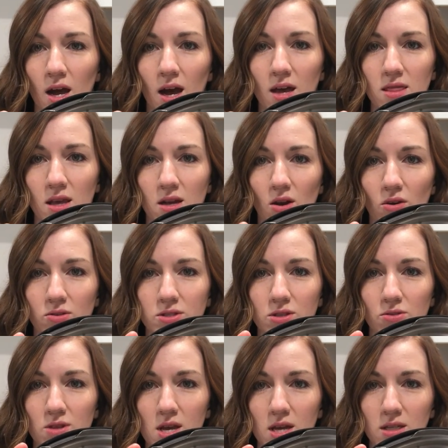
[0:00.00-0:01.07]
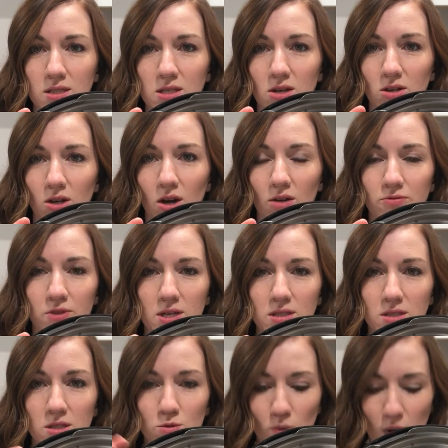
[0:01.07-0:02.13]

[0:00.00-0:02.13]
And then also the interior of this as